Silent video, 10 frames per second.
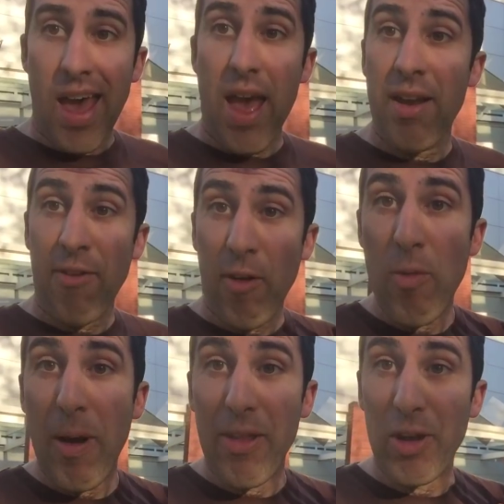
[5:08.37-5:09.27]
And if you're
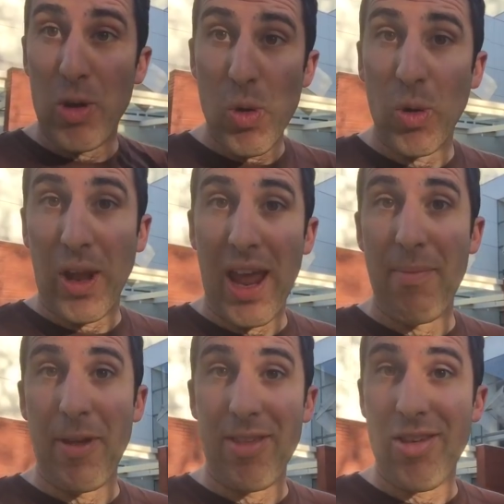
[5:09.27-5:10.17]
ever by the Google
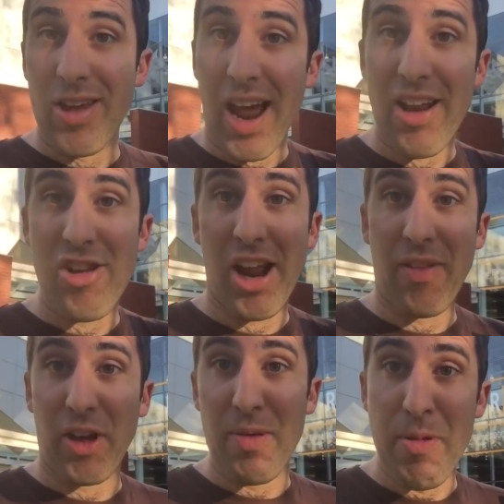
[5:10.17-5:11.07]
campus, you got to check
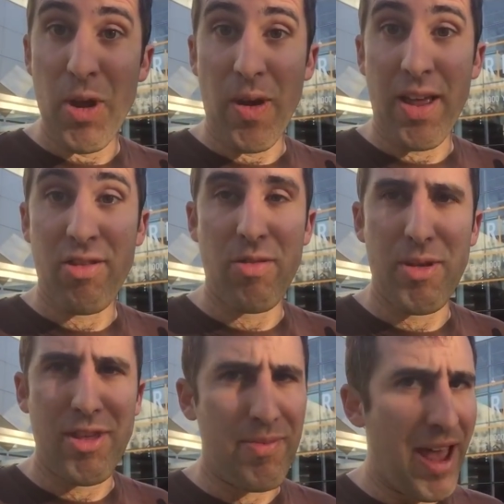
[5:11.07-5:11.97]
out the Computer History
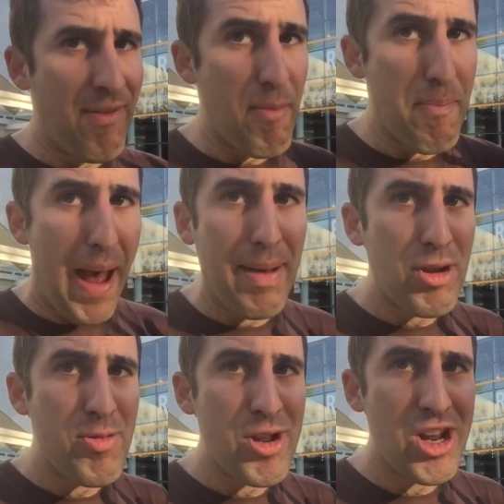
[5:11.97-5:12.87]
Museum. They have a
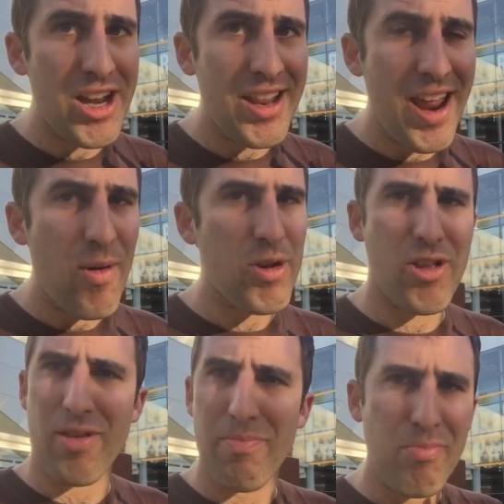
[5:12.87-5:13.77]
Babbage machine in there, which
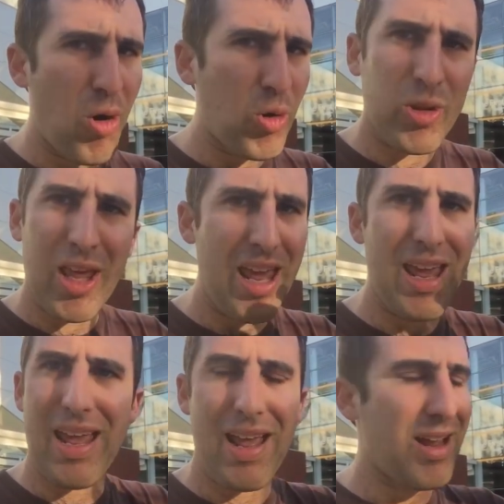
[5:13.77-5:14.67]
is a
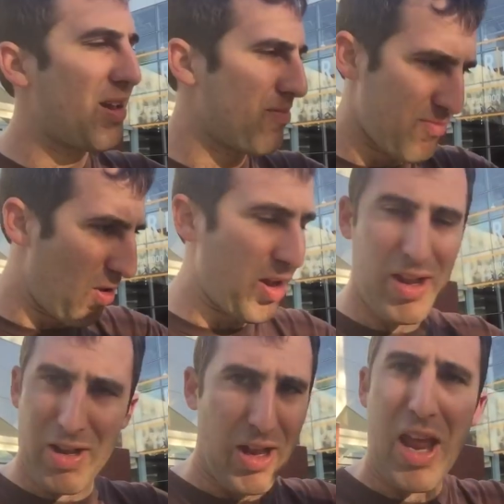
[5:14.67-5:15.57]

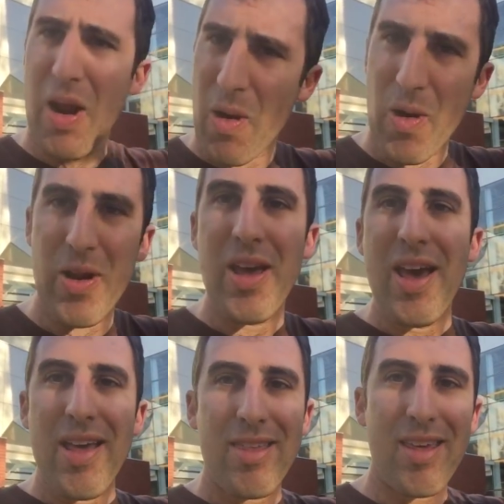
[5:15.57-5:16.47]
multi-geared
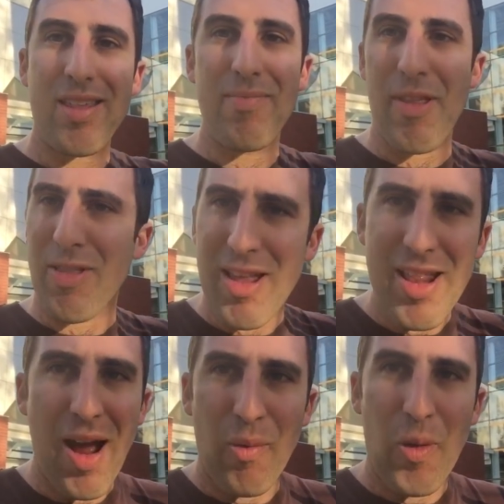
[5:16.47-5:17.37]
system that did
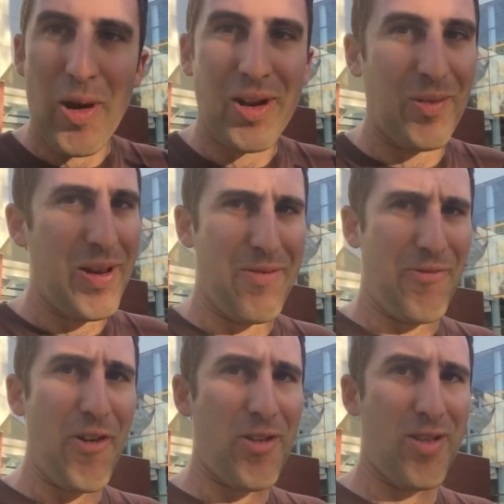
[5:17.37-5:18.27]
not work when he
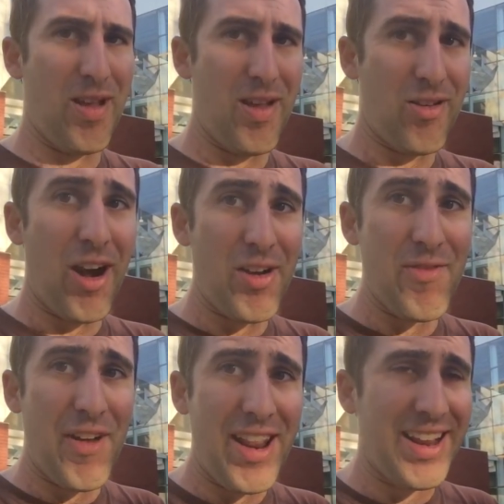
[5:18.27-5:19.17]
first tried to
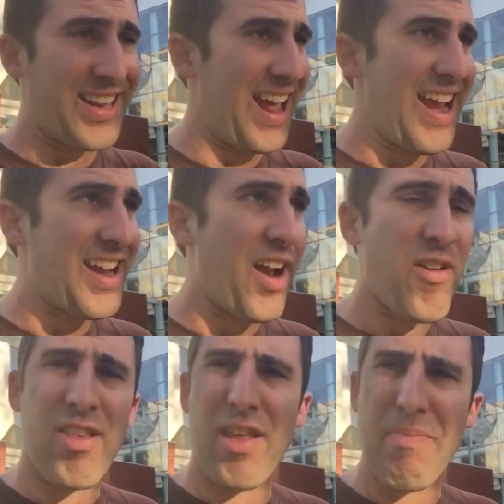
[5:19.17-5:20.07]
invent it in like the eighteen
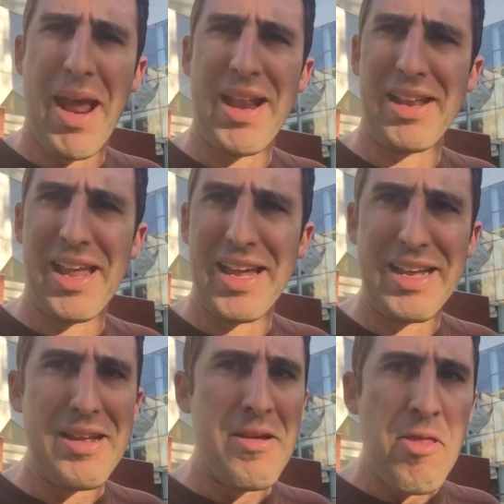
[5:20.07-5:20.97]
hundreds, and they made it like
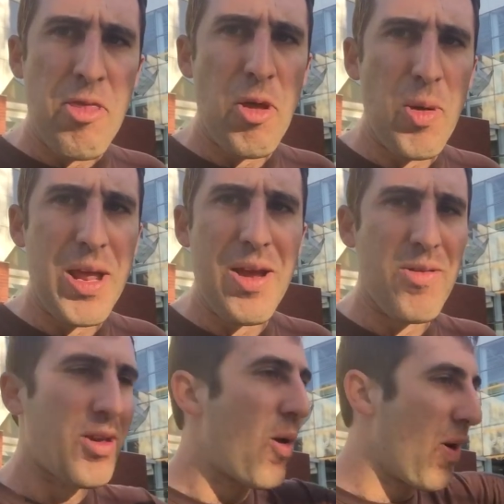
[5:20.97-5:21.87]
thirty
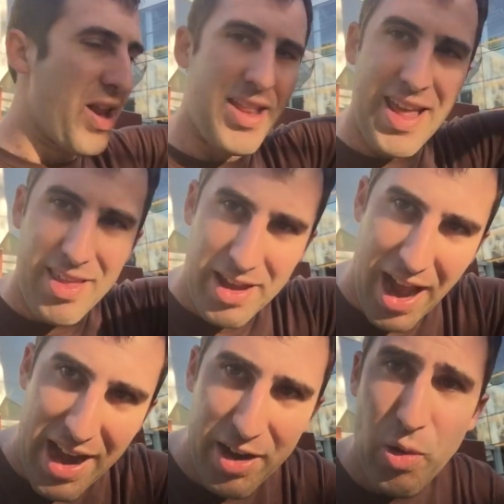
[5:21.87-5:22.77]
years ago, and it takes a
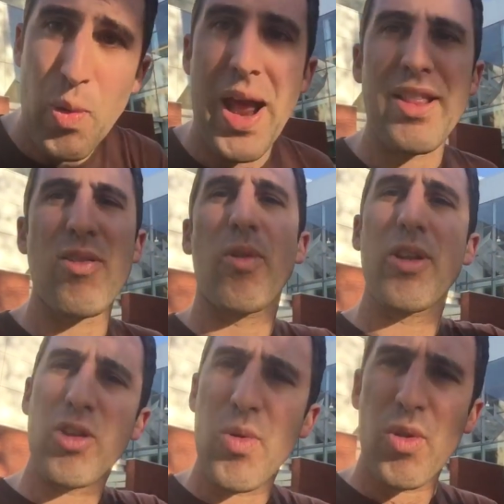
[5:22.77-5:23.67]
guy to crank. There's
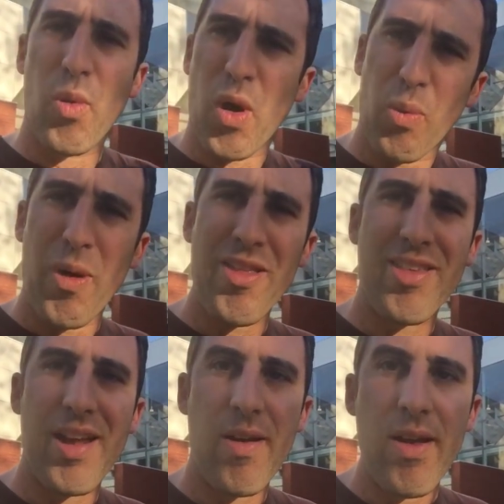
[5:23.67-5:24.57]
only two in the world. One's
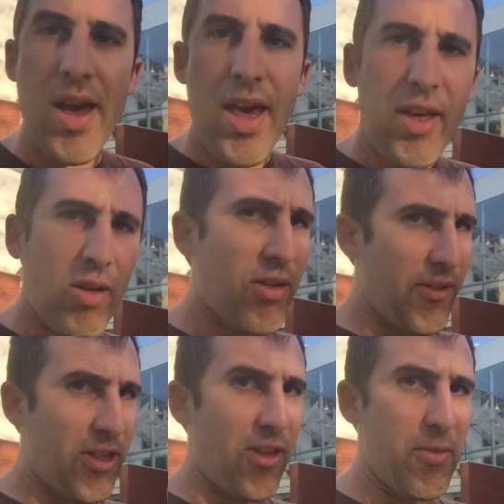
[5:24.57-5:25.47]
here. They also, if
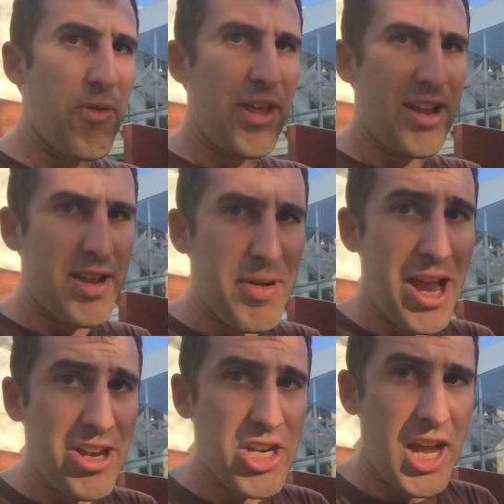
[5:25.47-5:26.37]
you saw the movie The
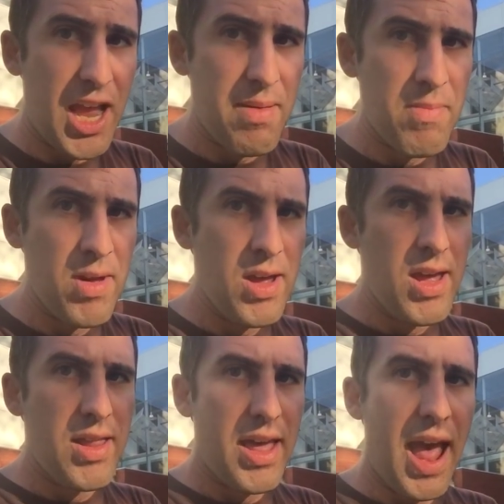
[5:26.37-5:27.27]
Intimidation Game,
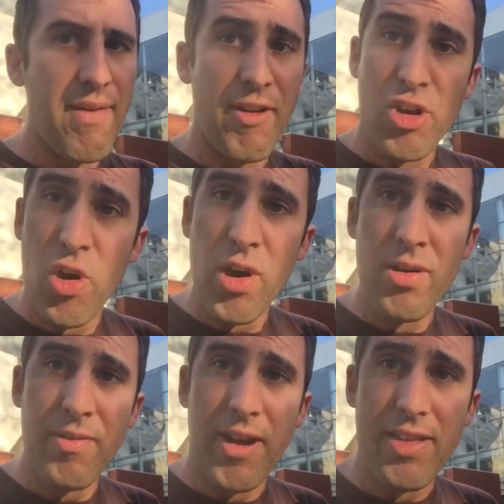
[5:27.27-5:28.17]
they have a turning
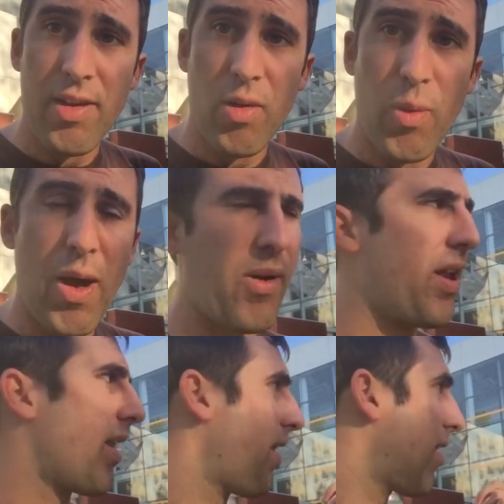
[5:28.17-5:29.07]
device here as well,
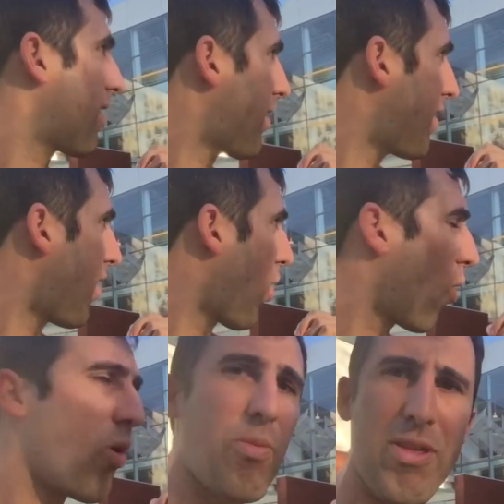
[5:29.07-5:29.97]
and it, it, the
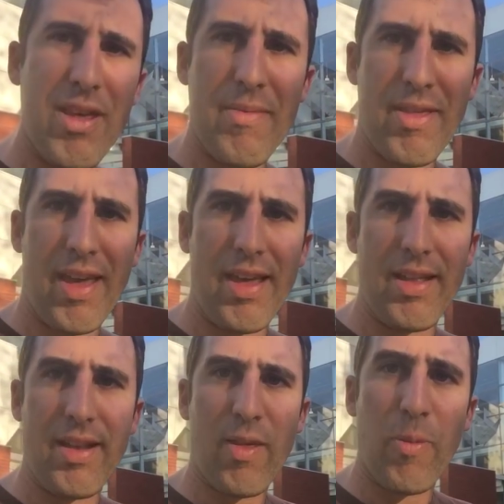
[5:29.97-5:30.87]
whole museum is a
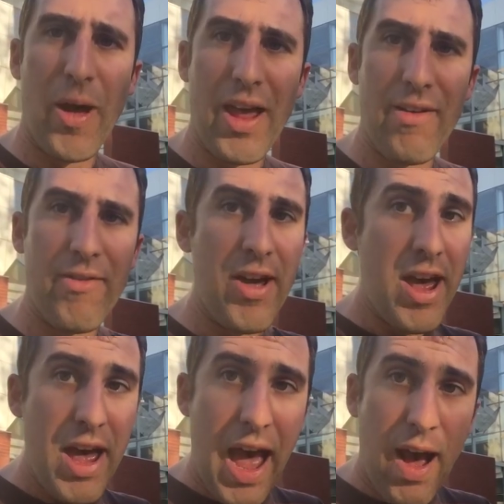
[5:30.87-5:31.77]
display of
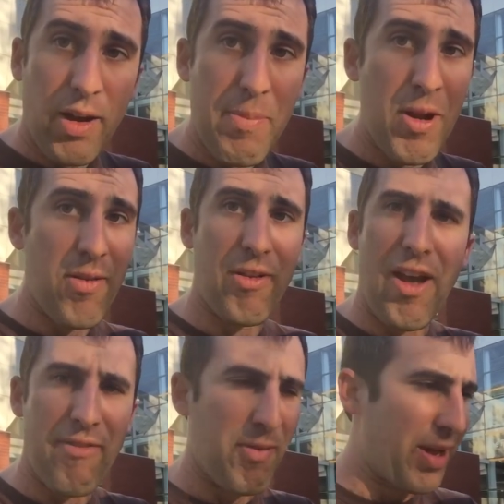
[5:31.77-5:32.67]
how computers have
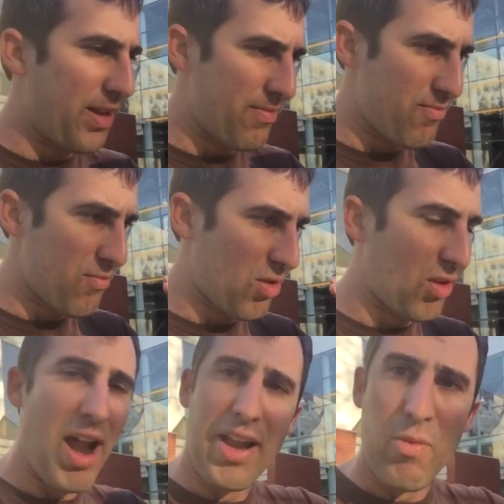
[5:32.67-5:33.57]
gone from like
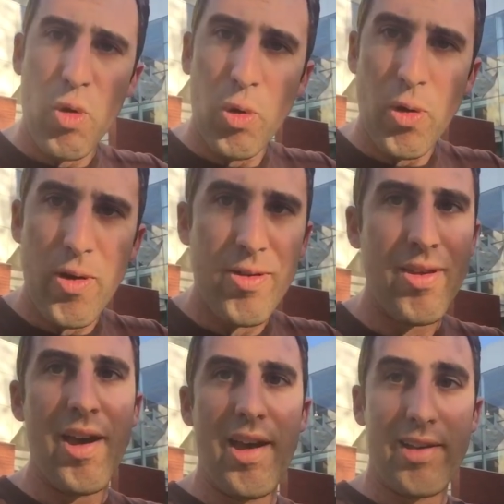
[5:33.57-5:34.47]
sliding rulers
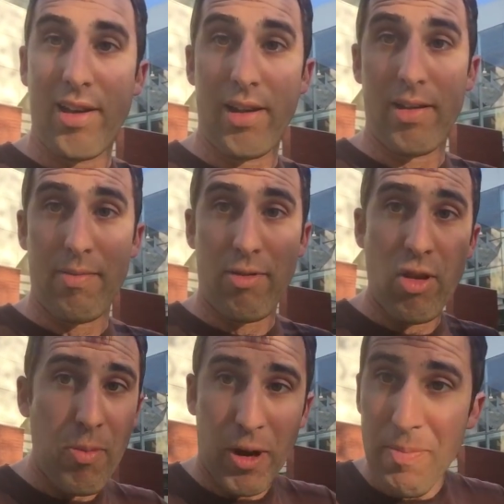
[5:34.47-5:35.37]
to
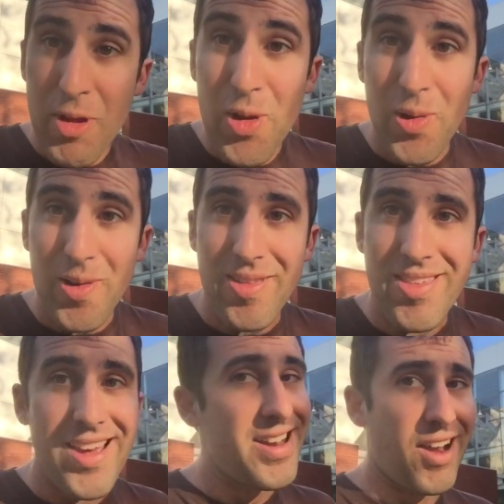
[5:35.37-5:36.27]

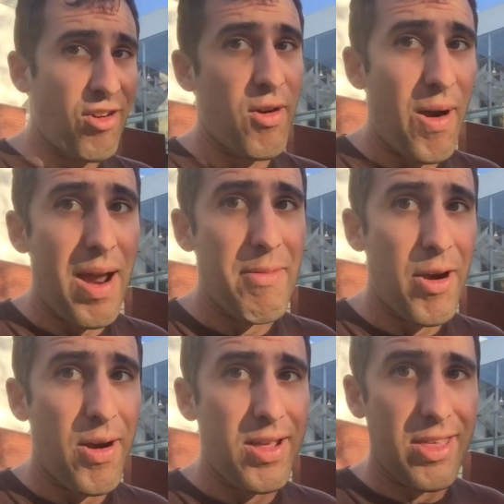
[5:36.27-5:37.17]
supercomputers. Not trying to rhyme
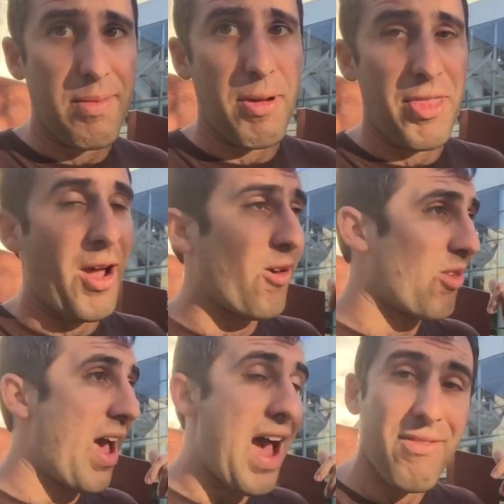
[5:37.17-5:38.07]
there or anything, but they
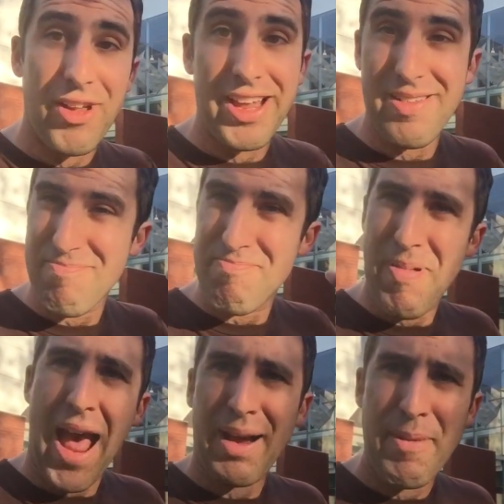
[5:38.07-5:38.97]
also have like
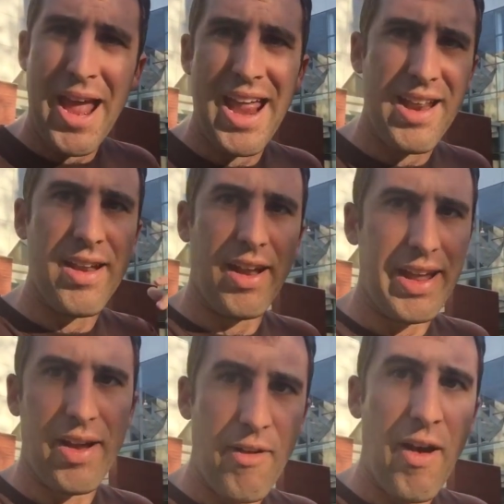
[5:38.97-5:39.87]
Pac-Man and
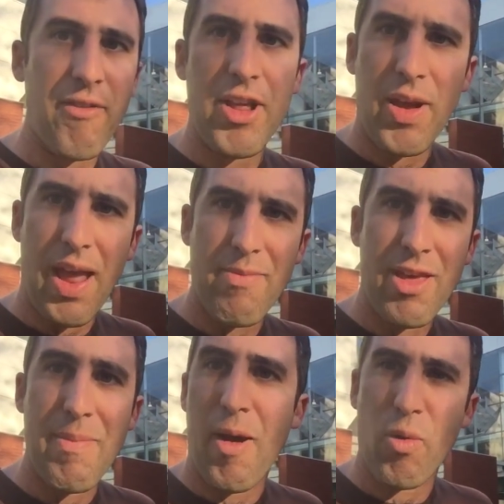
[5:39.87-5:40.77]
like how video games
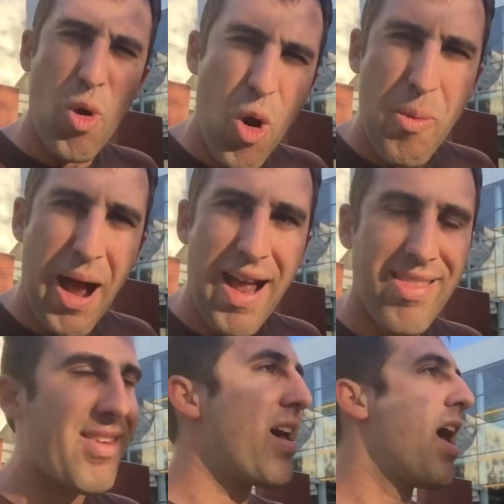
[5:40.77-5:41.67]
came out,
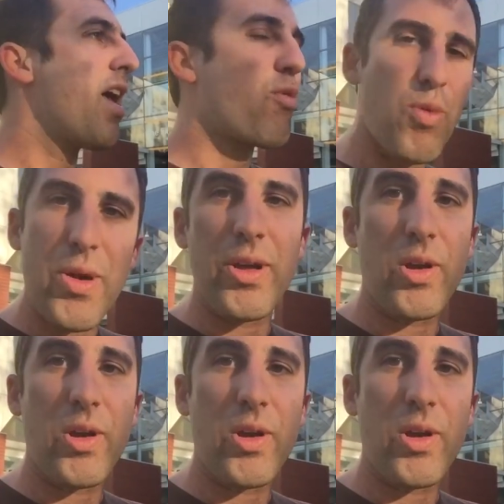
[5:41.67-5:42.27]
robots. It's really